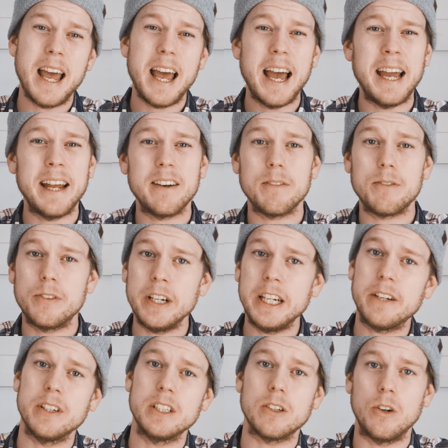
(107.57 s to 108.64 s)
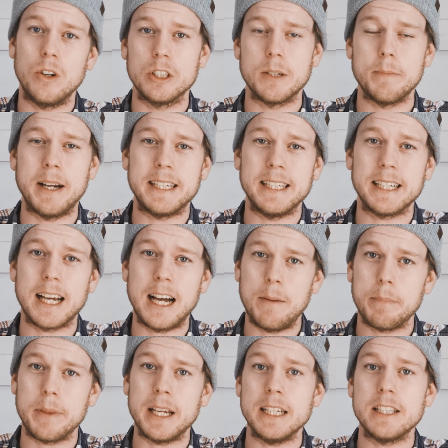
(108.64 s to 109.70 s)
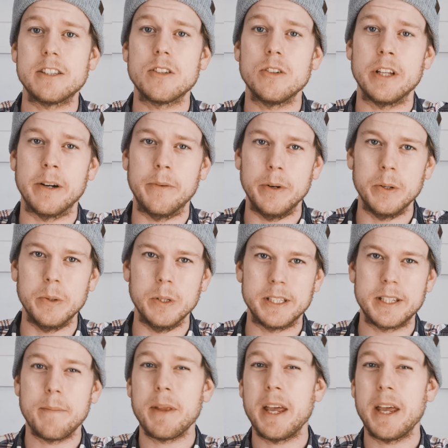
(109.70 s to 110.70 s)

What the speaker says: and frequent automatic updates to their rules.